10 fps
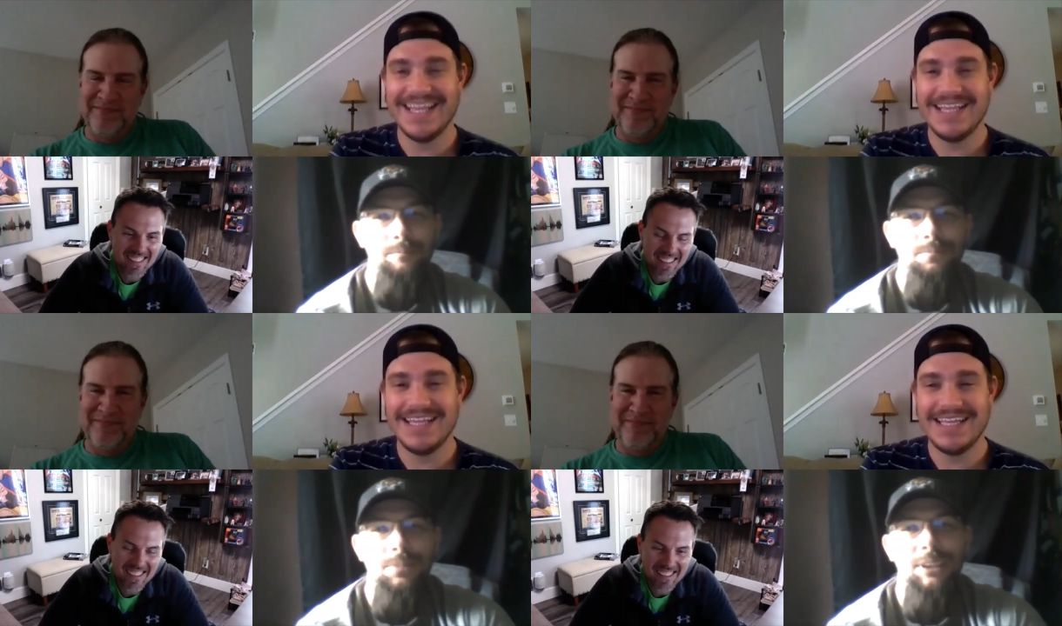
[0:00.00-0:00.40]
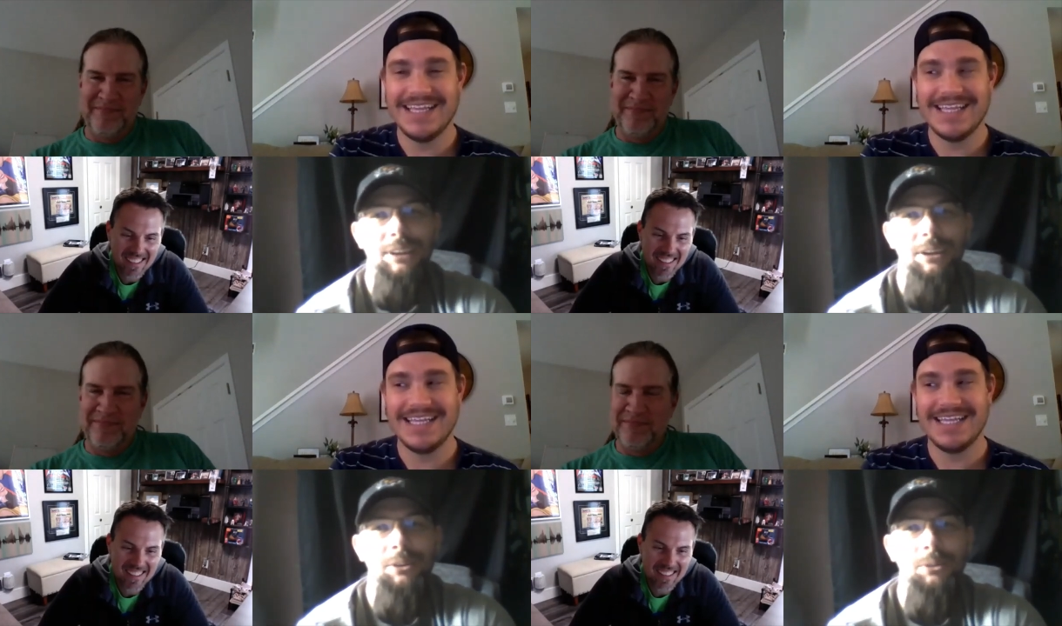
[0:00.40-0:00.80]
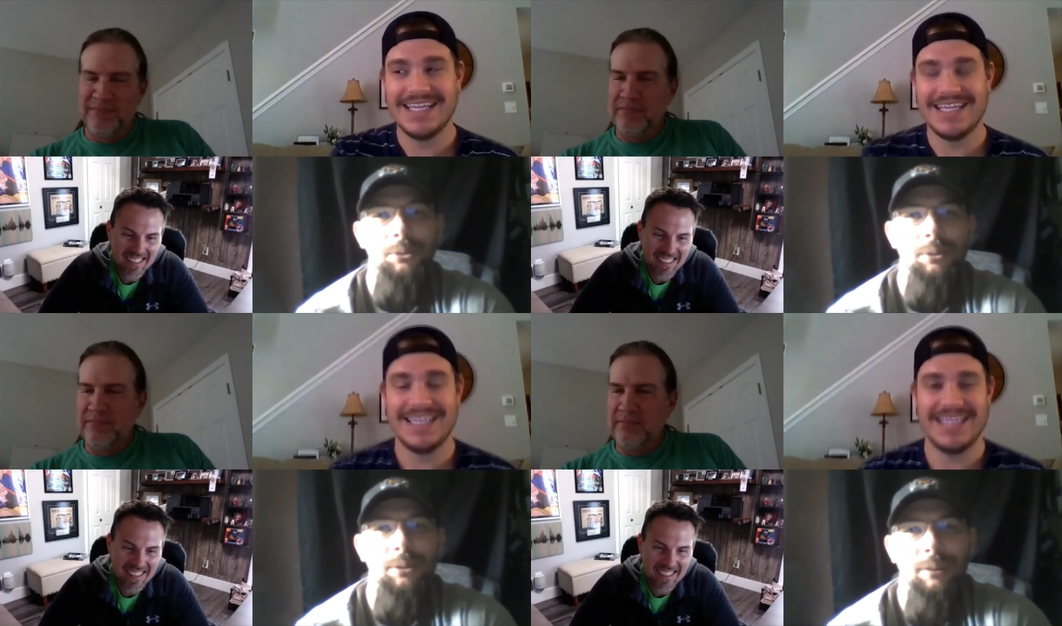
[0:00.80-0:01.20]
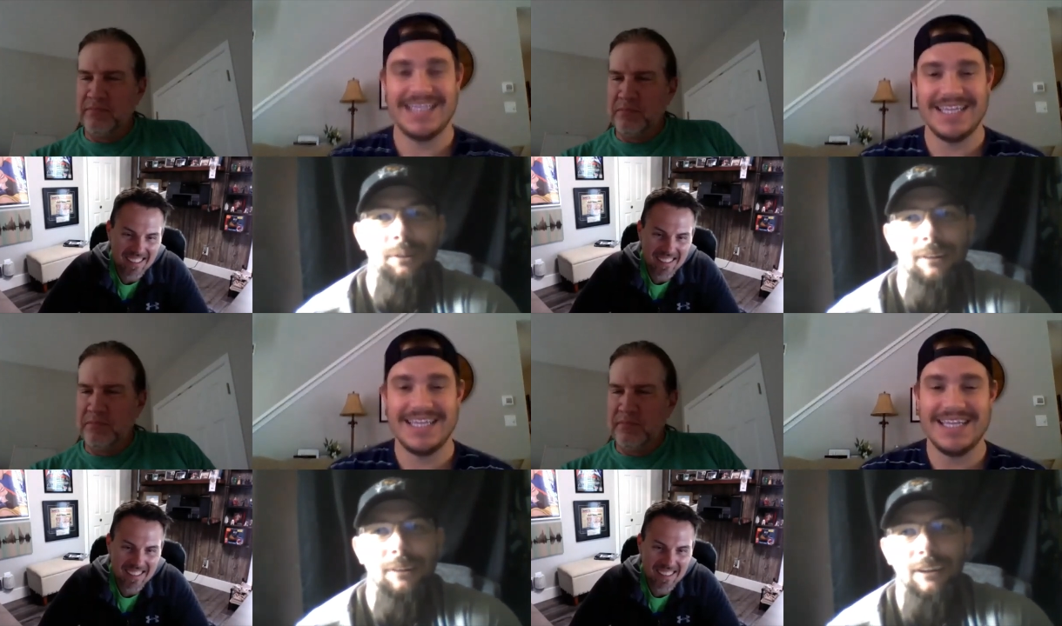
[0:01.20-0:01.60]
Speaker 1: you know,
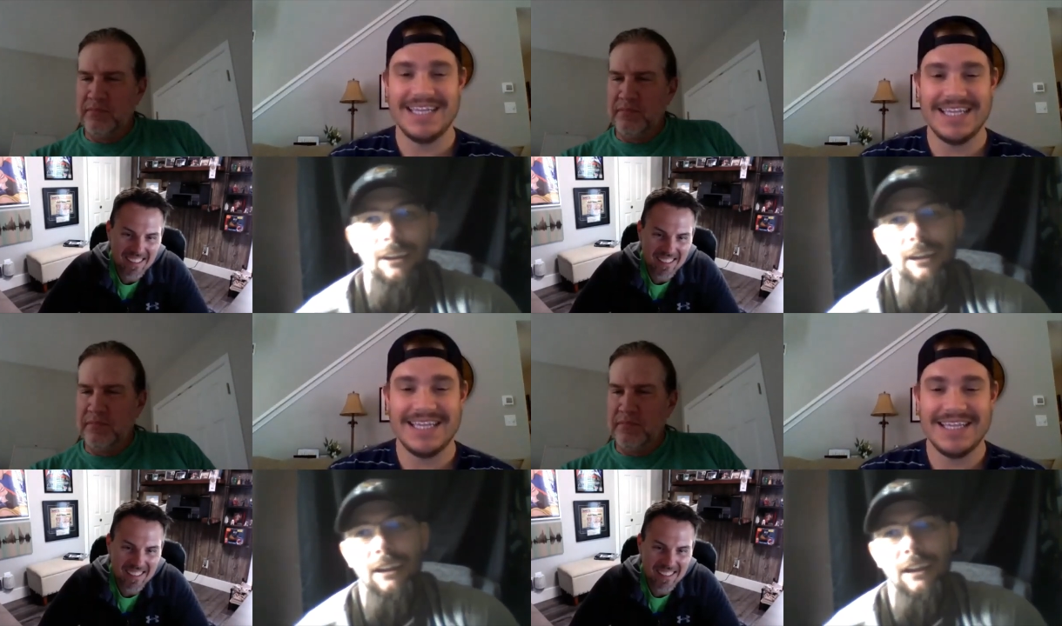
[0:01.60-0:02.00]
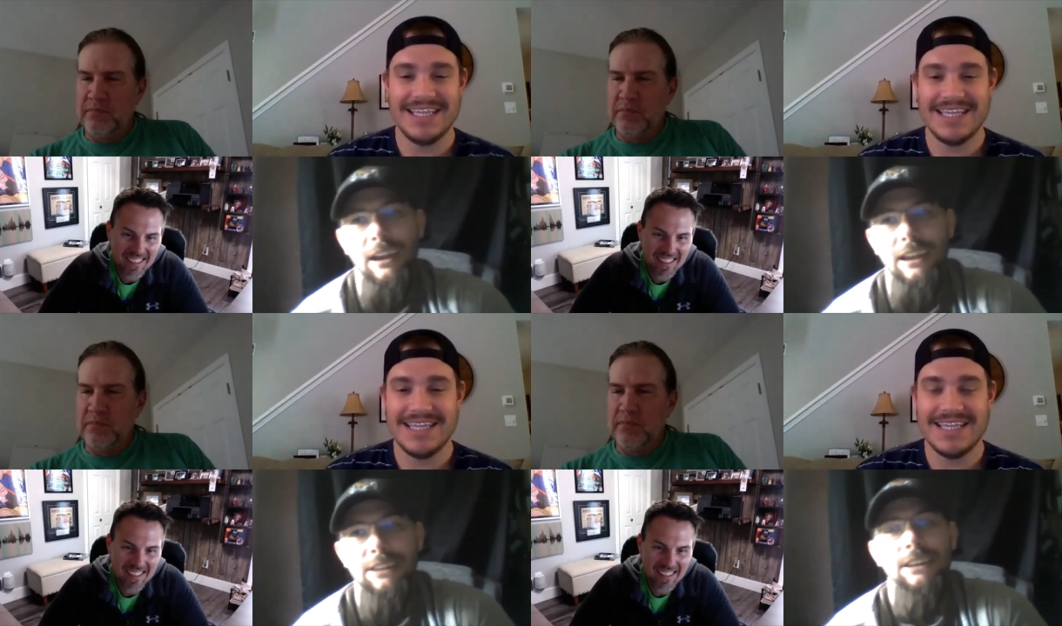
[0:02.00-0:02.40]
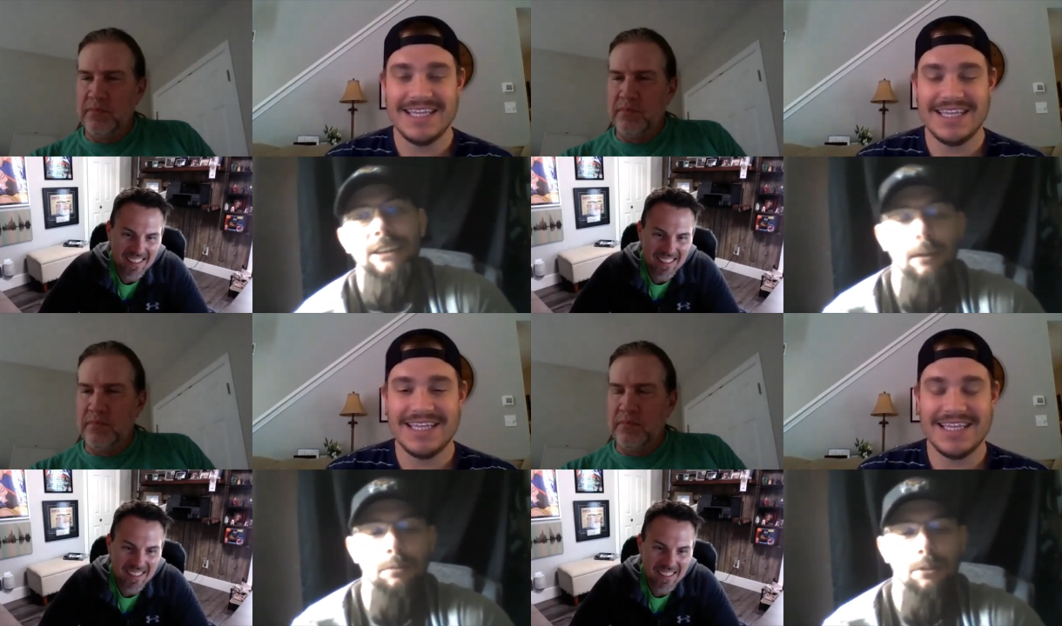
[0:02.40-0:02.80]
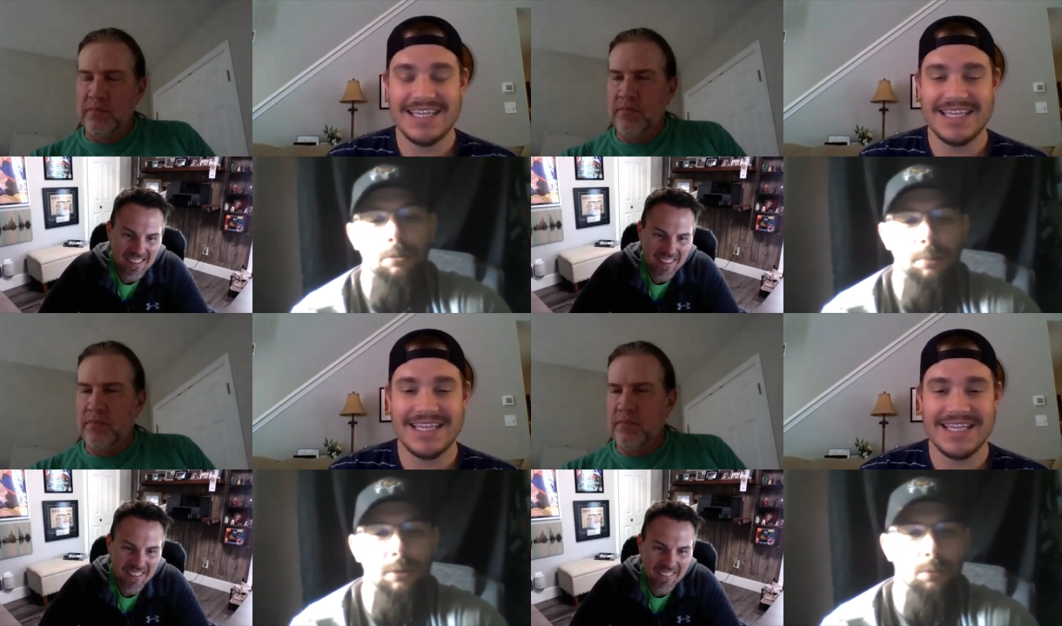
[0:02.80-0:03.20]
he did have a little bit
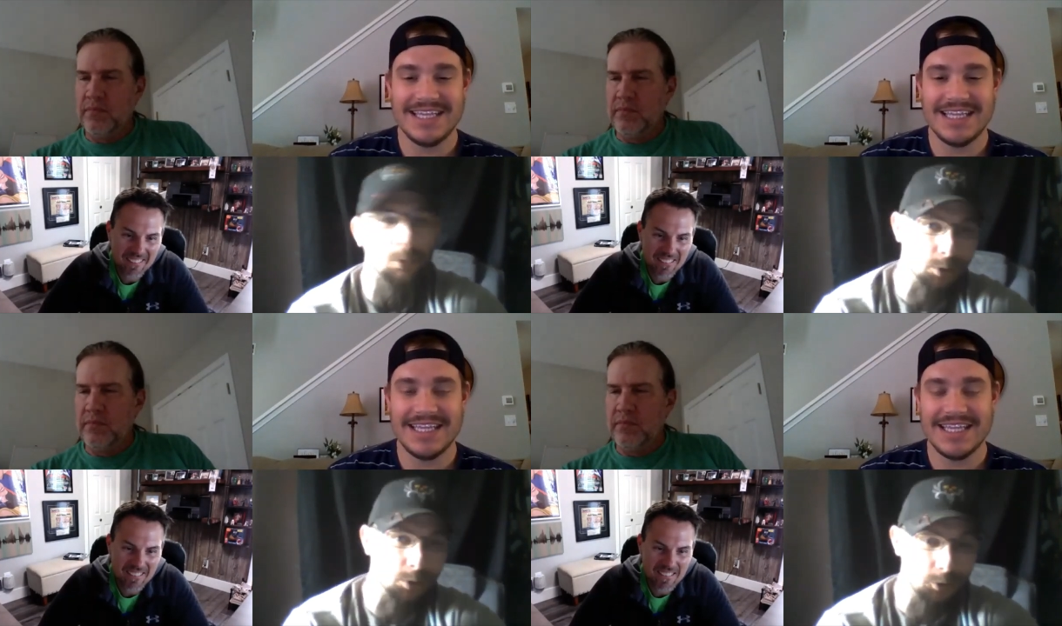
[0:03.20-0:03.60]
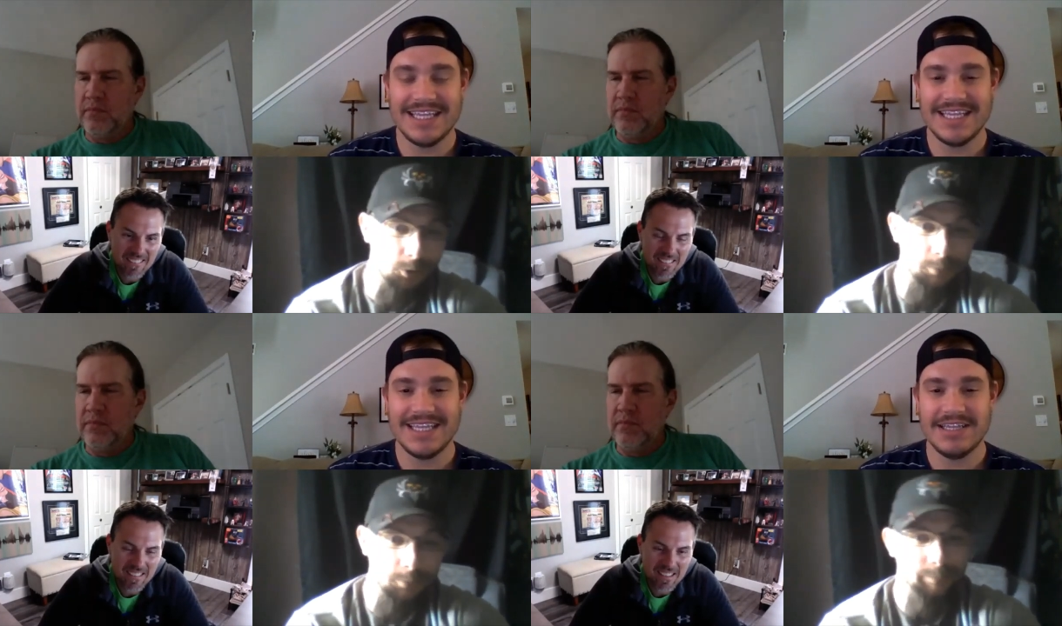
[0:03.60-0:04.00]
of roar to him,